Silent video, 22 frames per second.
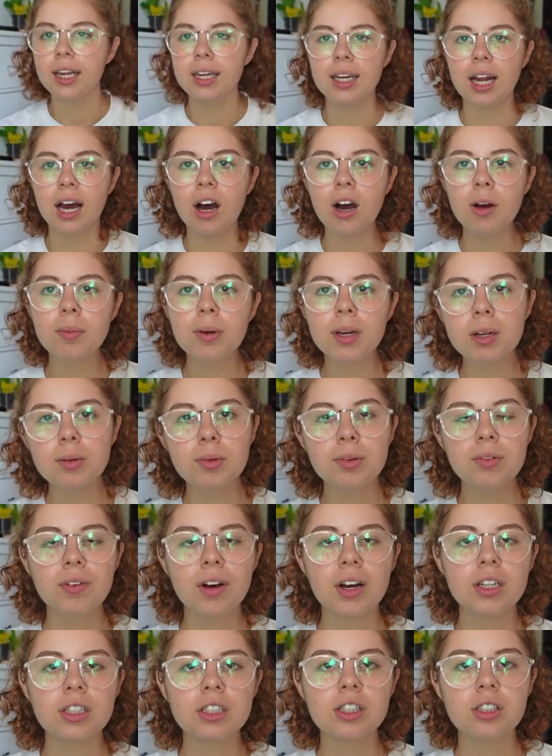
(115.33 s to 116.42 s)
Now I'm gonna move
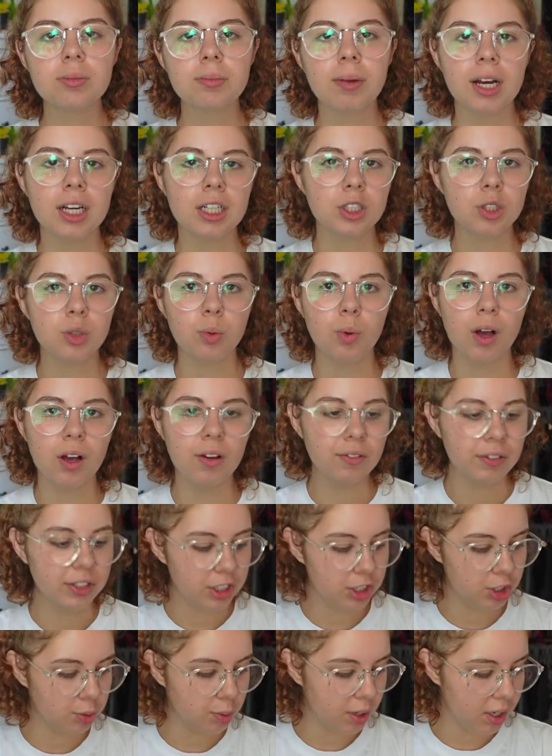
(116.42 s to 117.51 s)
on to my 12
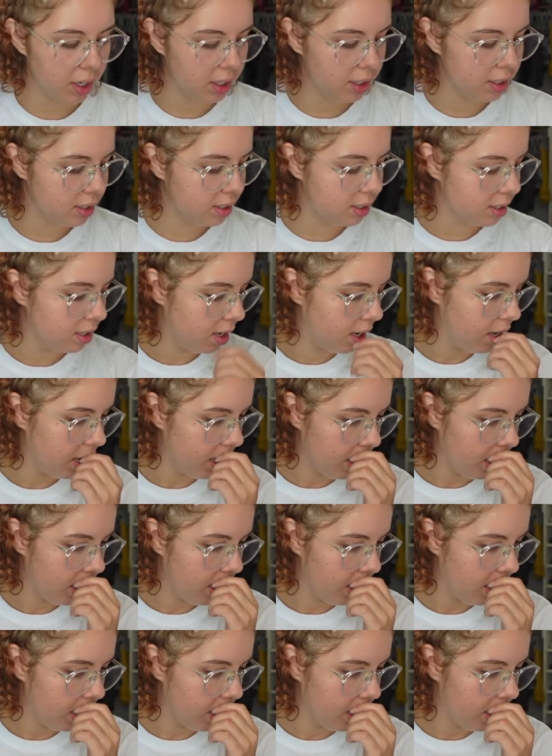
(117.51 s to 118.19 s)
inch ones.